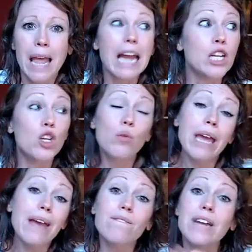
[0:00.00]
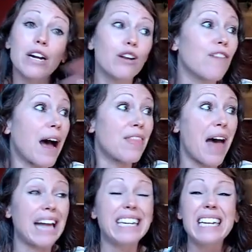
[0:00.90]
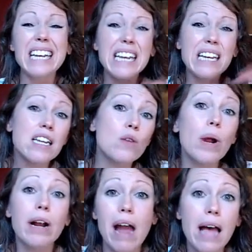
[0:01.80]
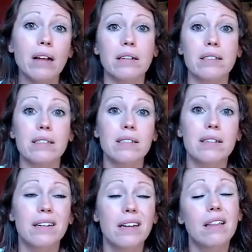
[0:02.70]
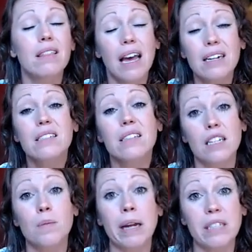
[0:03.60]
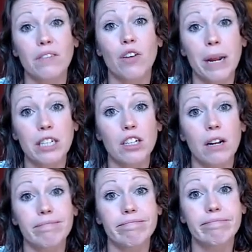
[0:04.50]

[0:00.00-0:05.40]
and you can't verify that anywhere else, that is suspect information.